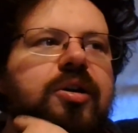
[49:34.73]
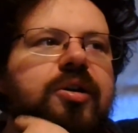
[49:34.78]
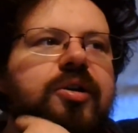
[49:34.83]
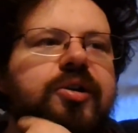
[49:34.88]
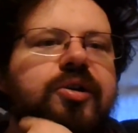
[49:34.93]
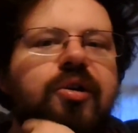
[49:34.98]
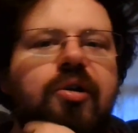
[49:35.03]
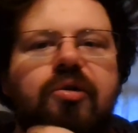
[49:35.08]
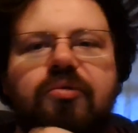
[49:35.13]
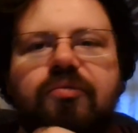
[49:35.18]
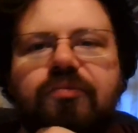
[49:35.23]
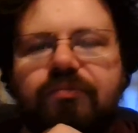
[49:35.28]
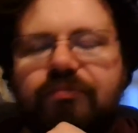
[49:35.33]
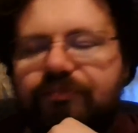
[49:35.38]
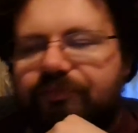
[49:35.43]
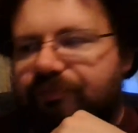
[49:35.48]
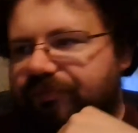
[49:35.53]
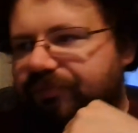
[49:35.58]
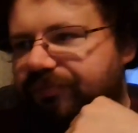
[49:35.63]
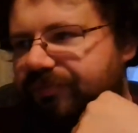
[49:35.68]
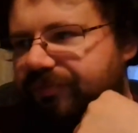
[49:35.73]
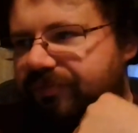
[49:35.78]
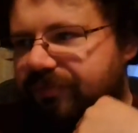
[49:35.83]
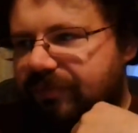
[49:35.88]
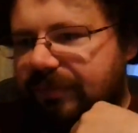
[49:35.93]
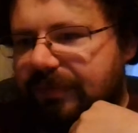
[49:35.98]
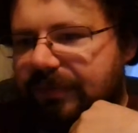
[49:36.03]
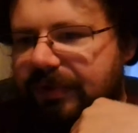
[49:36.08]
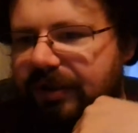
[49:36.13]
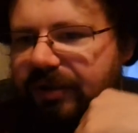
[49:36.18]
So,
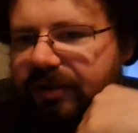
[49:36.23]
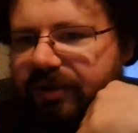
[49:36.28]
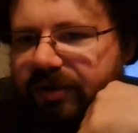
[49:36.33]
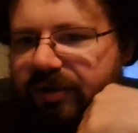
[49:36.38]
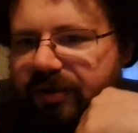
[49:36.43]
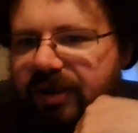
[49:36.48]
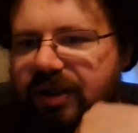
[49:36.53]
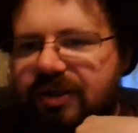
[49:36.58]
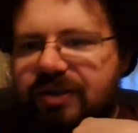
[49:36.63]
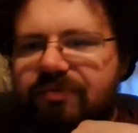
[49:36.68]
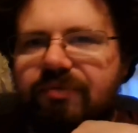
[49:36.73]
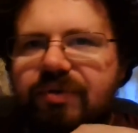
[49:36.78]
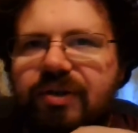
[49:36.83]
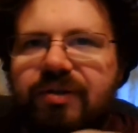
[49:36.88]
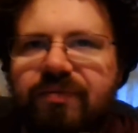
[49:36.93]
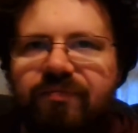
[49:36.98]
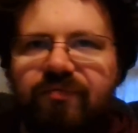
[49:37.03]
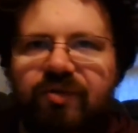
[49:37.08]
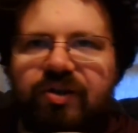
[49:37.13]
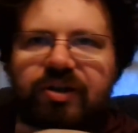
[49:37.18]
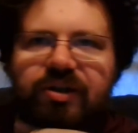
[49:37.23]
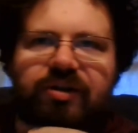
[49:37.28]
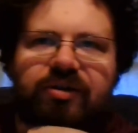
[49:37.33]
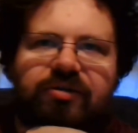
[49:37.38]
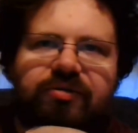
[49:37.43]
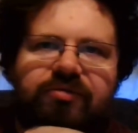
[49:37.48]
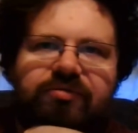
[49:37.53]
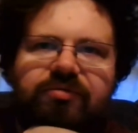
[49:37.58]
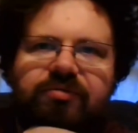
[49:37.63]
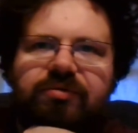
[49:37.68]
next week's
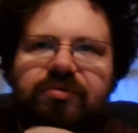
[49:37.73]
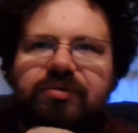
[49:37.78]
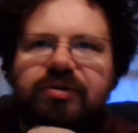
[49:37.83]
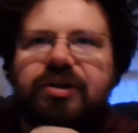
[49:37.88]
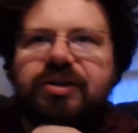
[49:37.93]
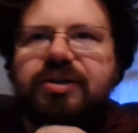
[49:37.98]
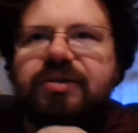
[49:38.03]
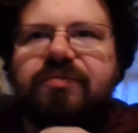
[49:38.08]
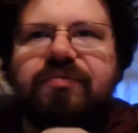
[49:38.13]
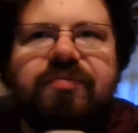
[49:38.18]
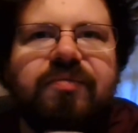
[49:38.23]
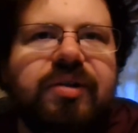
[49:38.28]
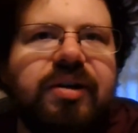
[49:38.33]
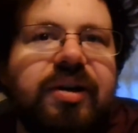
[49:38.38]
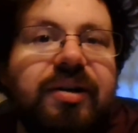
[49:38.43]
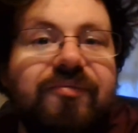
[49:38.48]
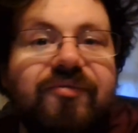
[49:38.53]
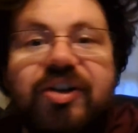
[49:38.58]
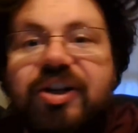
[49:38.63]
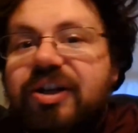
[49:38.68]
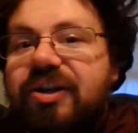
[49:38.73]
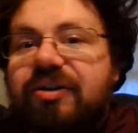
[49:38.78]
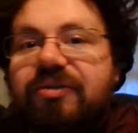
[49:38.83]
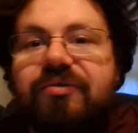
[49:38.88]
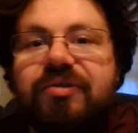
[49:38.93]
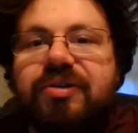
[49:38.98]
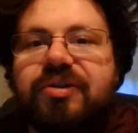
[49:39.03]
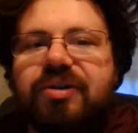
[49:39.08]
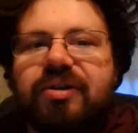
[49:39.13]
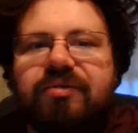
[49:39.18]
video, next
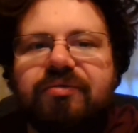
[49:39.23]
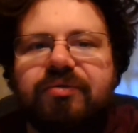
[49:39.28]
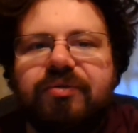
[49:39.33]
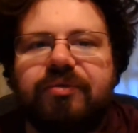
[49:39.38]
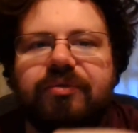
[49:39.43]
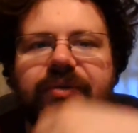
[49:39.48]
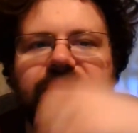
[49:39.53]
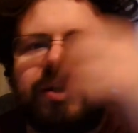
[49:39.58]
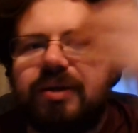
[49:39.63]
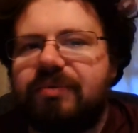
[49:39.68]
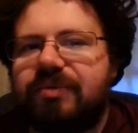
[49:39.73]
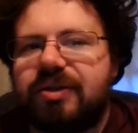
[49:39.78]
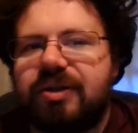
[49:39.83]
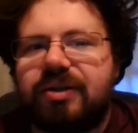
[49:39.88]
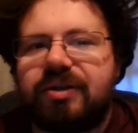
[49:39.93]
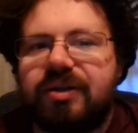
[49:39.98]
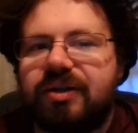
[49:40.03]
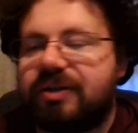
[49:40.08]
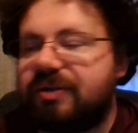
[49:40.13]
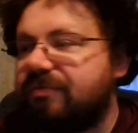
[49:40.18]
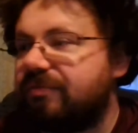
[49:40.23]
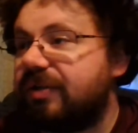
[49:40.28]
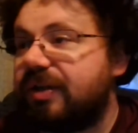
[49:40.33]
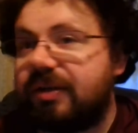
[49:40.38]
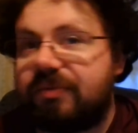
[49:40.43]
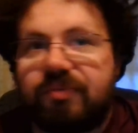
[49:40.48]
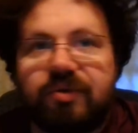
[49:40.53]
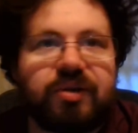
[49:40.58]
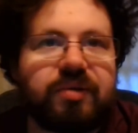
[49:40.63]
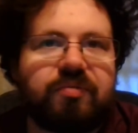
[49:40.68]
video in general, I keep saying next
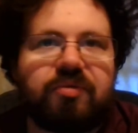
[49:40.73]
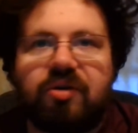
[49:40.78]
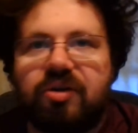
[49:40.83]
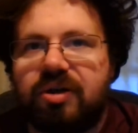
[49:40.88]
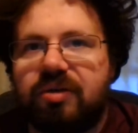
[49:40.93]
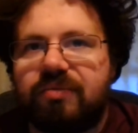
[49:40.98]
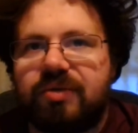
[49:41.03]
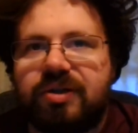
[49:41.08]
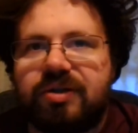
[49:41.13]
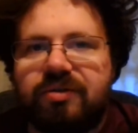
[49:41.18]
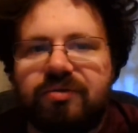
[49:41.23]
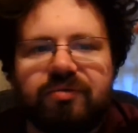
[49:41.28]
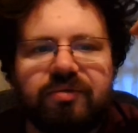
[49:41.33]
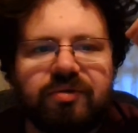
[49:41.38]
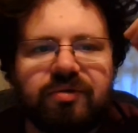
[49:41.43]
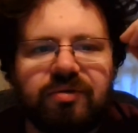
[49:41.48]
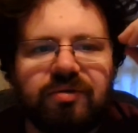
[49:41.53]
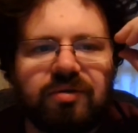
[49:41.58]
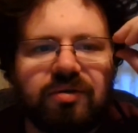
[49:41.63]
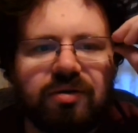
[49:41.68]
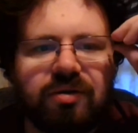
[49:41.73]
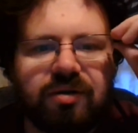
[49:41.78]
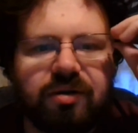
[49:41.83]
week, but it's probably going to be sooner.